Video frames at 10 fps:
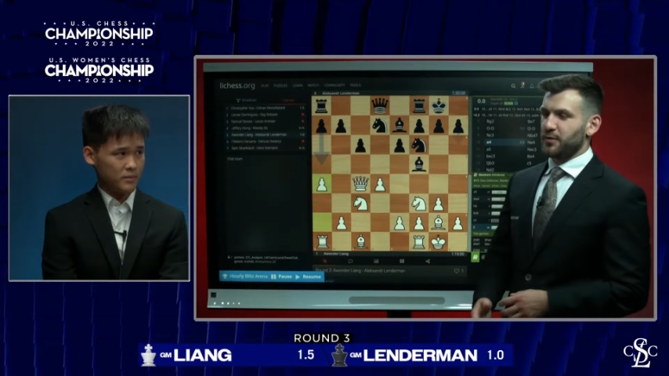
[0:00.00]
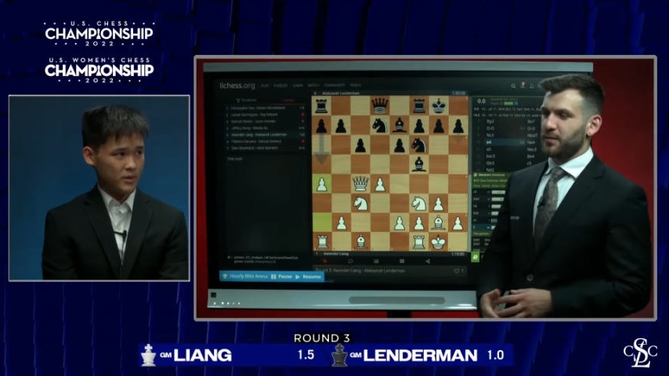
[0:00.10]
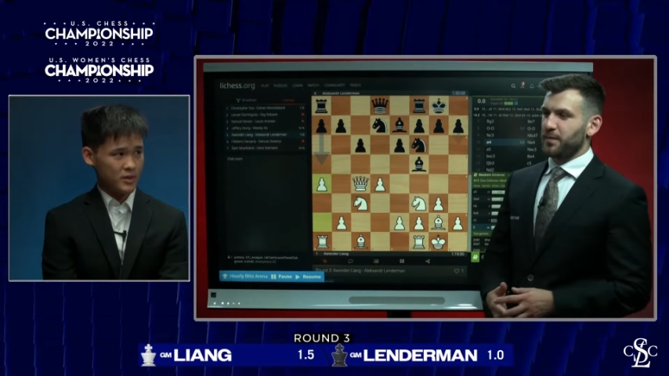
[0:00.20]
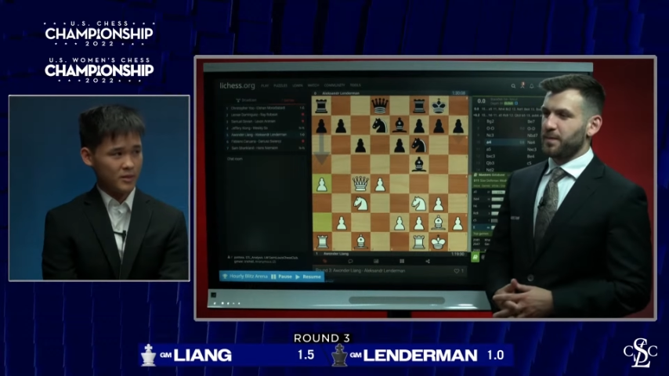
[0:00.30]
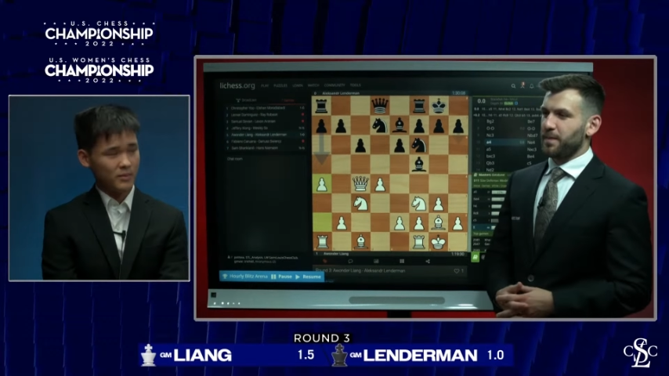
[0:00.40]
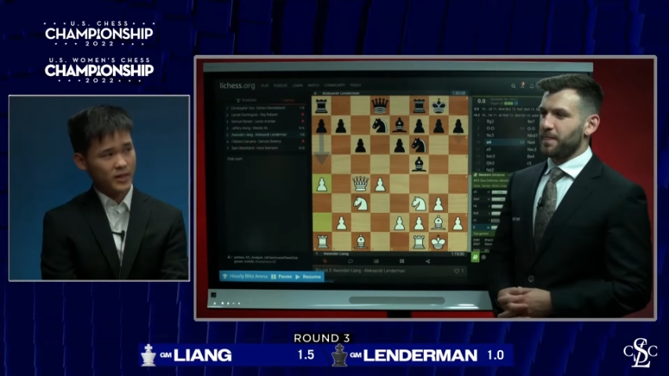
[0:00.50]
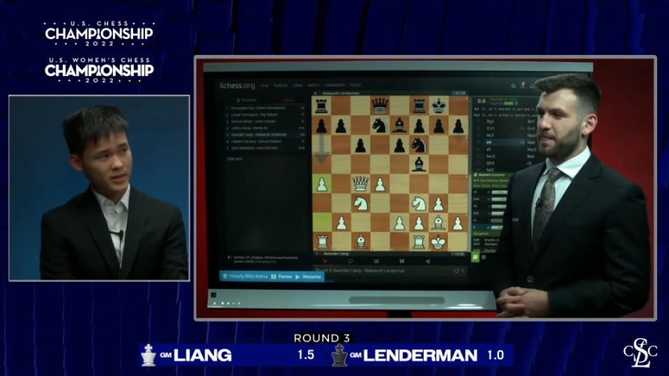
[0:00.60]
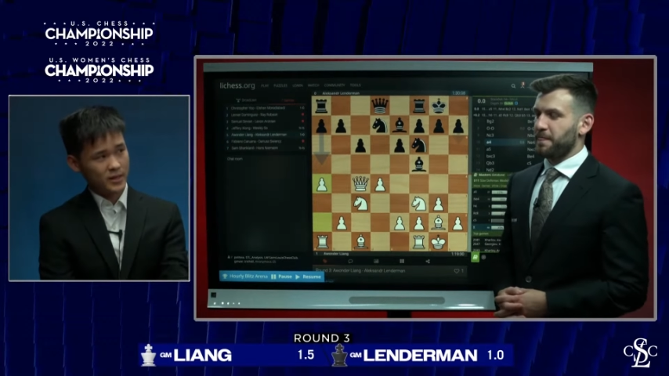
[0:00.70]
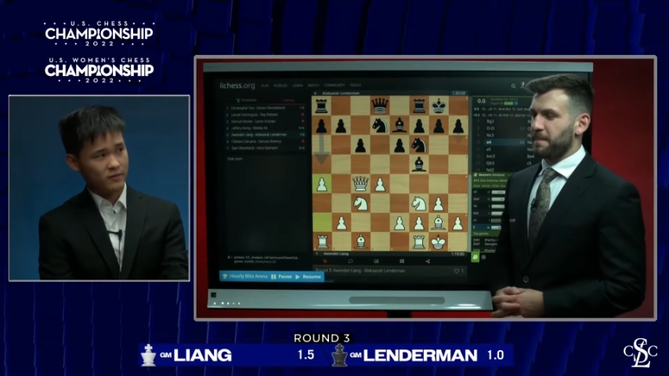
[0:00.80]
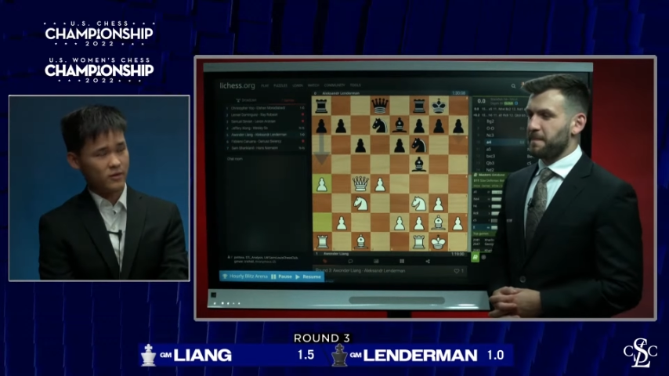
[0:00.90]
Speaker 1: in some
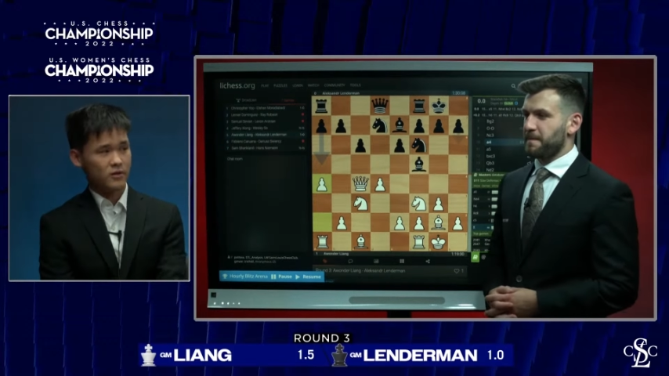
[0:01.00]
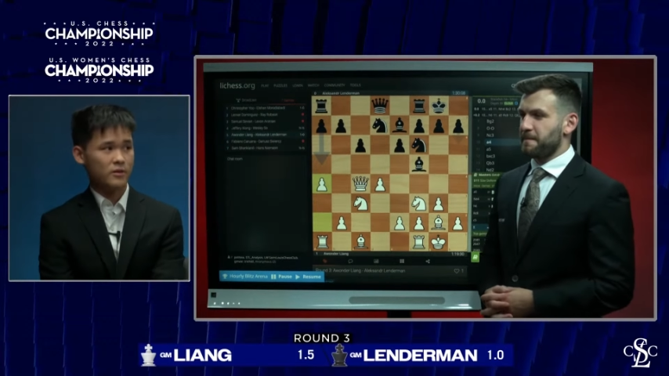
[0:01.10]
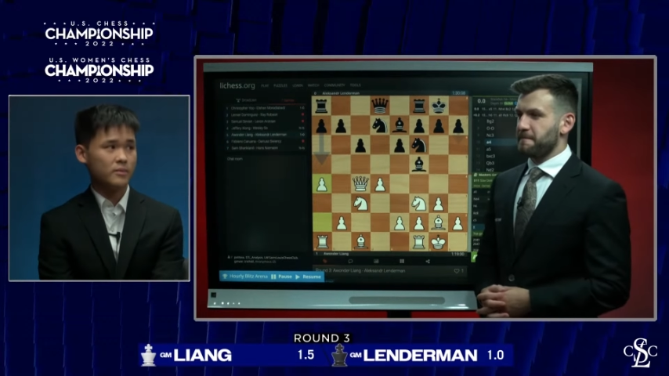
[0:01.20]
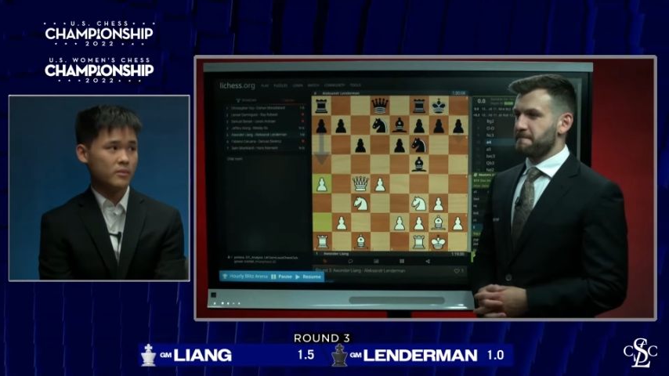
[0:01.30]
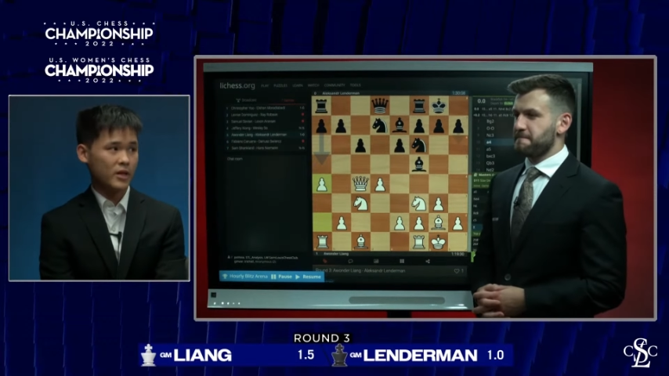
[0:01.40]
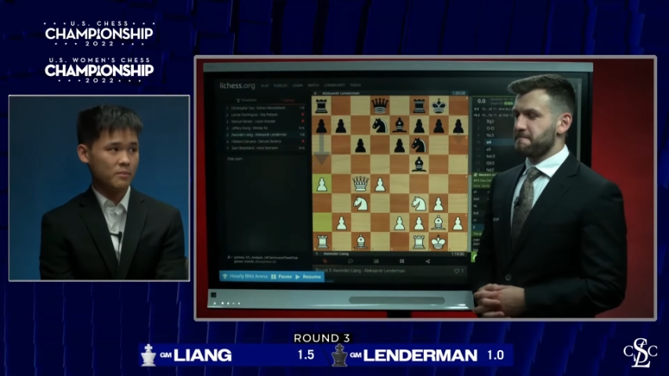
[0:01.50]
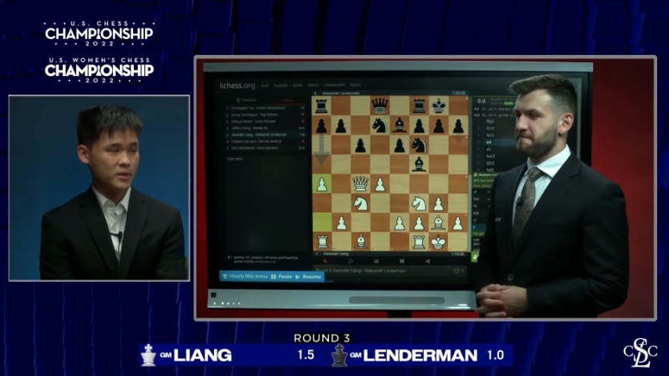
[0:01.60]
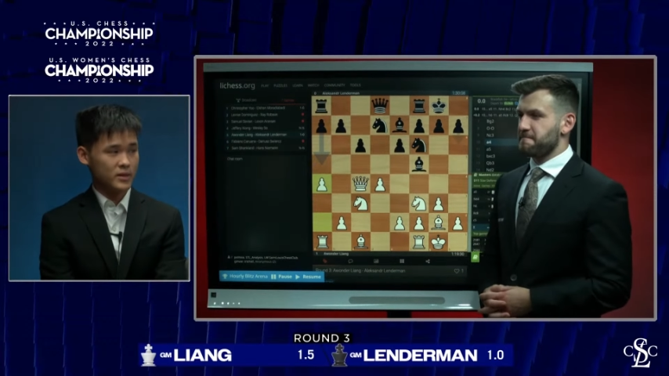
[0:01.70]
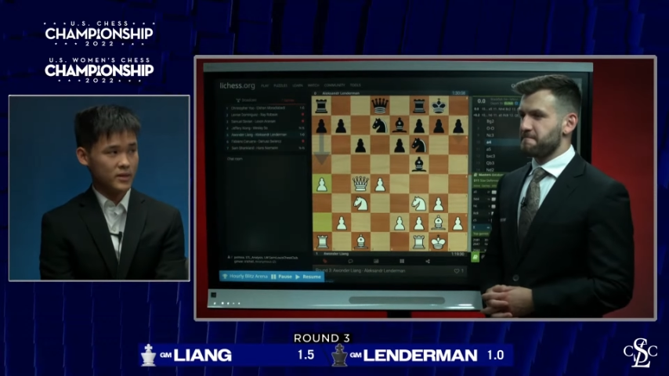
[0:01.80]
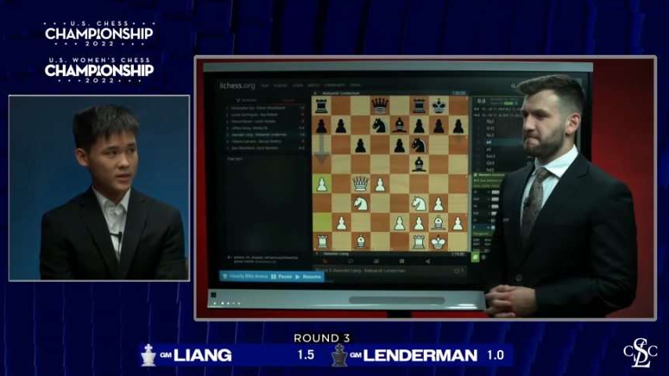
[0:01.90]
lines after knight
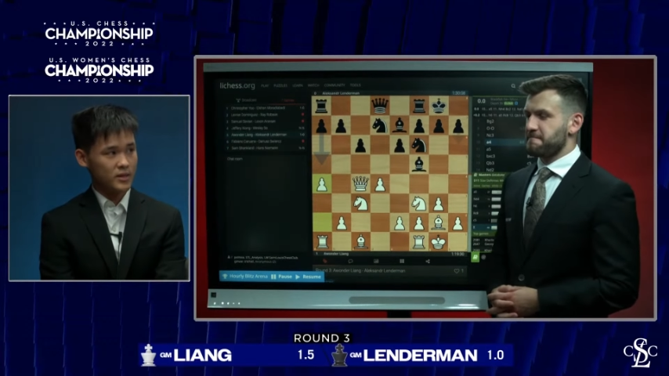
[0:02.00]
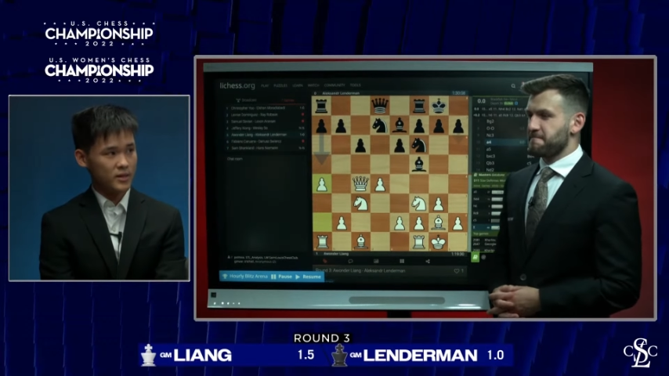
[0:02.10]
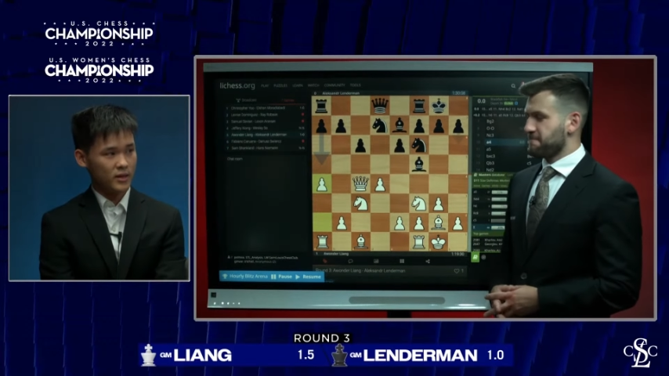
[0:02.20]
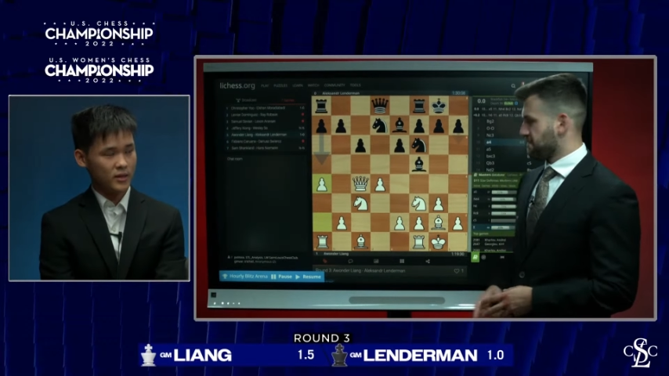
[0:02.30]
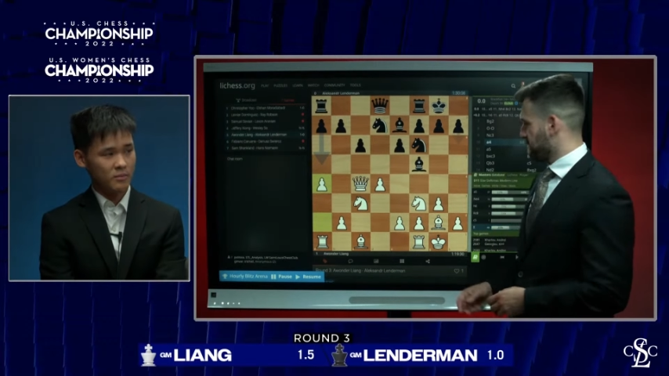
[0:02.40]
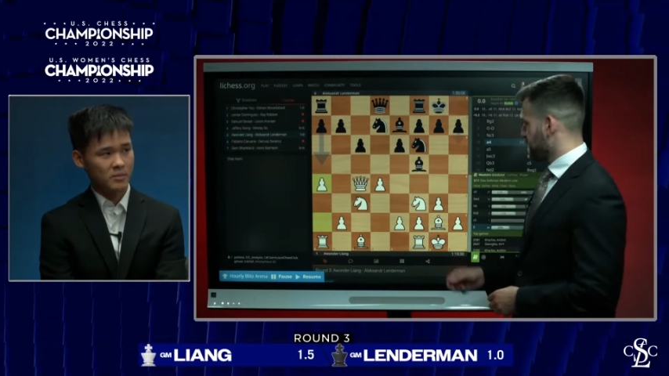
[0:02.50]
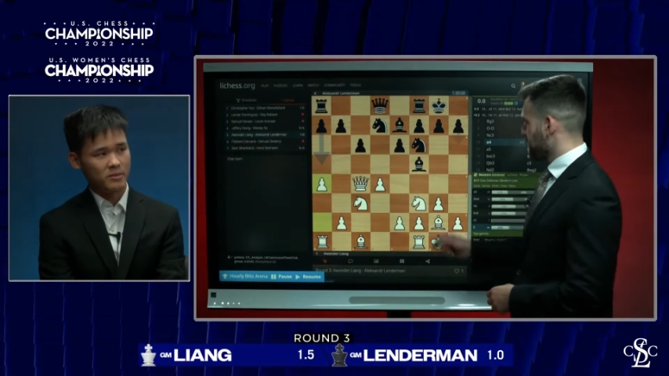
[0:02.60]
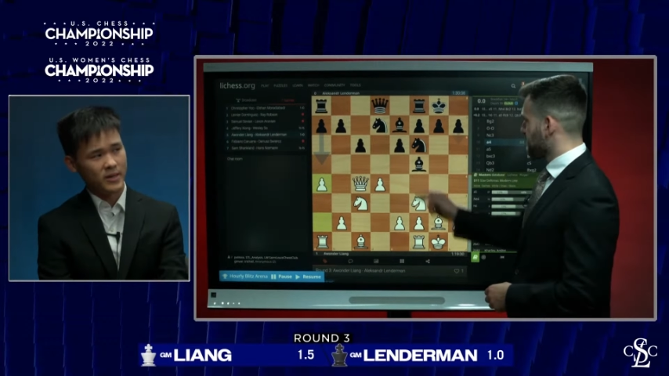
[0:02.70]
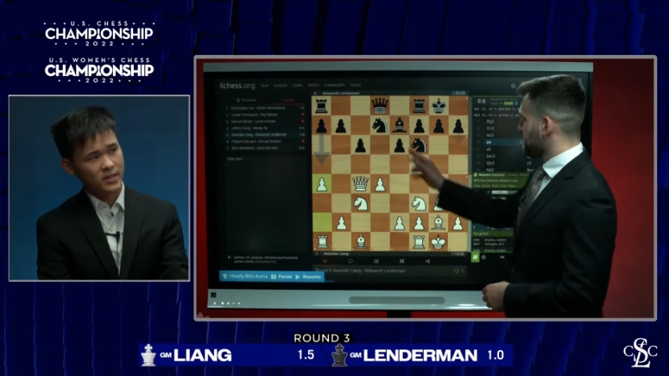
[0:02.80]
b6, and then maybe my